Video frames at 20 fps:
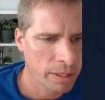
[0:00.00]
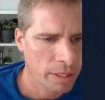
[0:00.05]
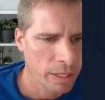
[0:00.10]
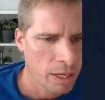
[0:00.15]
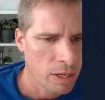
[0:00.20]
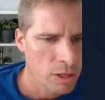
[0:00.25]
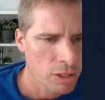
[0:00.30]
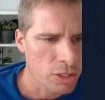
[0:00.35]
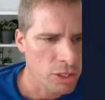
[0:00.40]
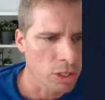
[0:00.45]

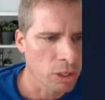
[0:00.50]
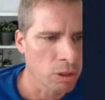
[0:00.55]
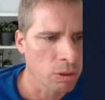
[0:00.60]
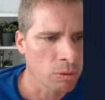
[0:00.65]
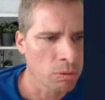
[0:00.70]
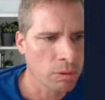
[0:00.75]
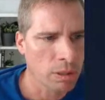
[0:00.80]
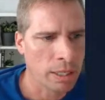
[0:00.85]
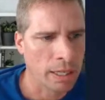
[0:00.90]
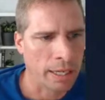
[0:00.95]

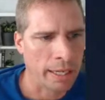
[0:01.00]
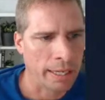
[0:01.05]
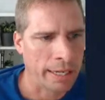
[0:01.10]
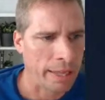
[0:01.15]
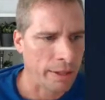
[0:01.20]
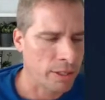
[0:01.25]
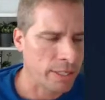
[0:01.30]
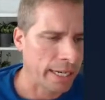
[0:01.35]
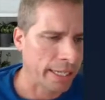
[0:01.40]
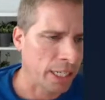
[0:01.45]
So
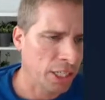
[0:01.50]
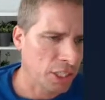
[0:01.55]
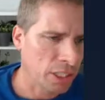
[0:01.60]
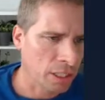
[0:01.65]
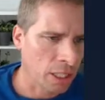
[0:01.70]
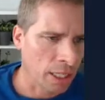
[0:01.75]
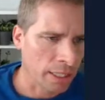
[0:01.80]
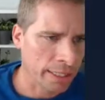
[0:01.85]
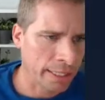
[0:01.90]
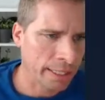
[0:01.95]
another technician
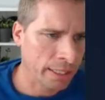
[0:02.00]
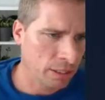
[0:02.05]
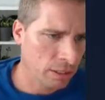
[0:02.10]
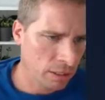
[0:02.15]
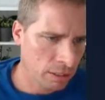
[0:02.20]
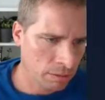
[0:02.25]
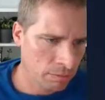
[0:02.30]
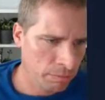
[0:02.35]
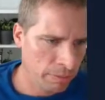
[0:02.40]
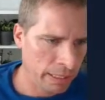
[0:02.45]
logged in
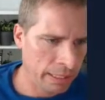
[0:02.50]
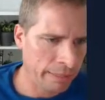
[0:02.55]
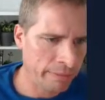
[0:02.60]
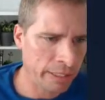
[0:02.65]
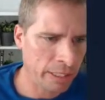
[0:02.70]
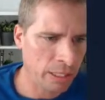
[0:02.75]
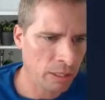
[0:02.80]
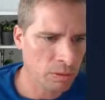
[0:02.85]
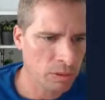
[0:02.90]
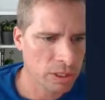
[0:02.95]
could be
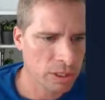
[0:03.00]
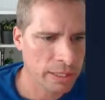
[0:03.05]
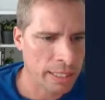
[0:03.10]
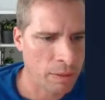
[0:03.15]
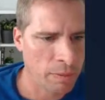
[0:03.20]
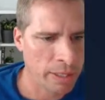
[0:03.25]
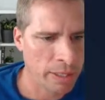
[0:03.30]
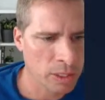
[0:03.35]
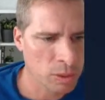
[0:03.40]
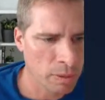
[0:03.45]
leaving notes
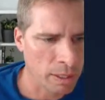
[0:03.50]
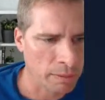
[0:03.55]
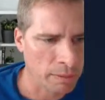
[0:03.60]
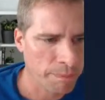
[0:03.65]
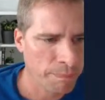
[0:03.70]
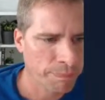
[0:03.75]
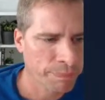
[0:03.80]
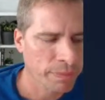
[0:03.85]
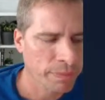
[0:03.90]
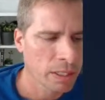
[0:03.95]
that way as well.